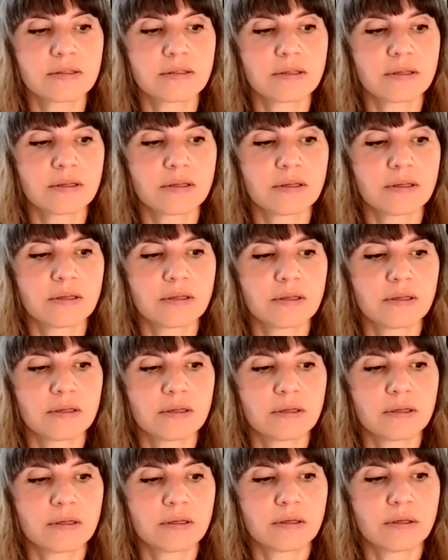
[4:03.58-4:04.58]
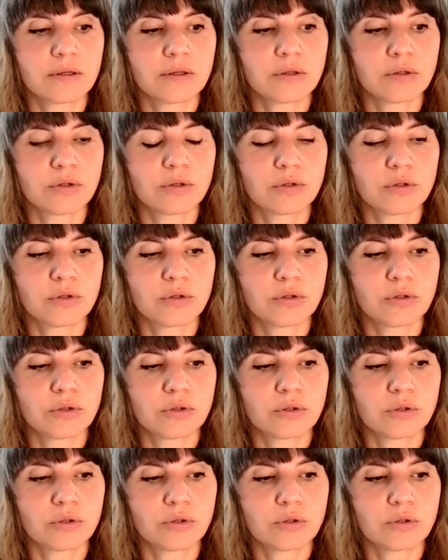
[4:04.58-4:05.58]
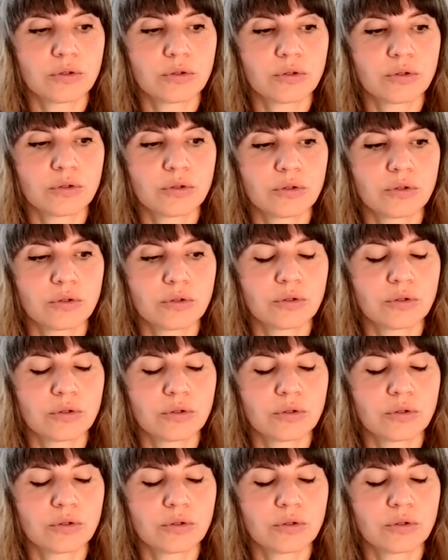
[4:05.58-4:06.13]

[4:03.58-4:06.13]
Nothing is said.